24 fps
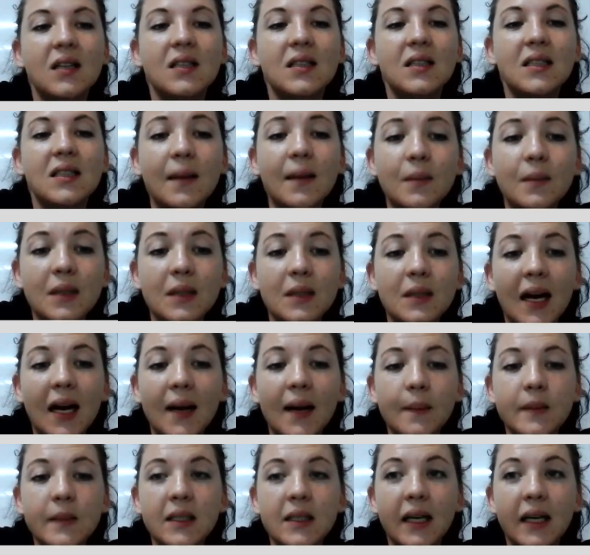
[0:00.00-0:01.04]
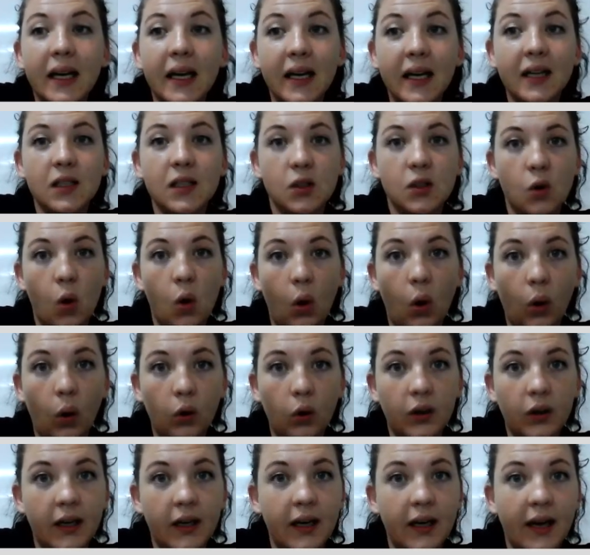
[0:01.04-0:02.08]
Sometimes it is
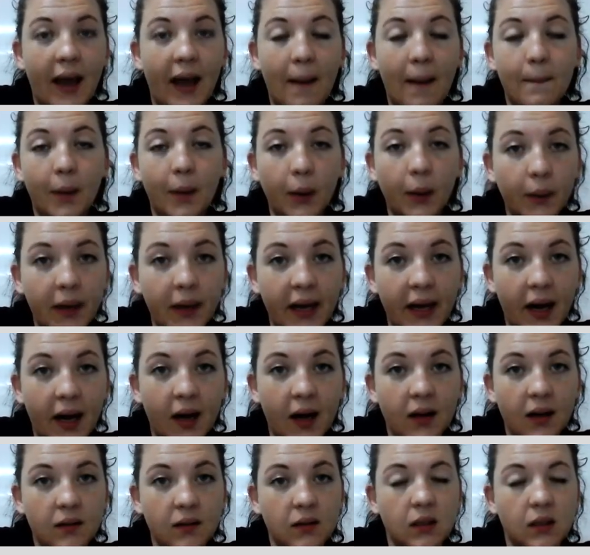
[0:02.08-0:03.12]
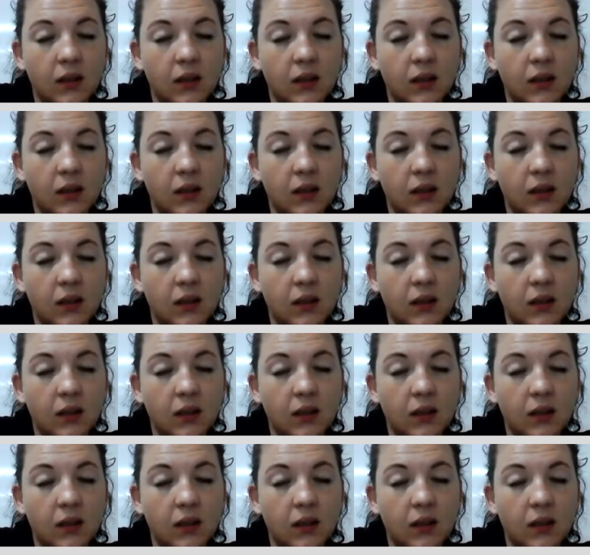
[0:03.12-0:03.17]
cold in Cambodia,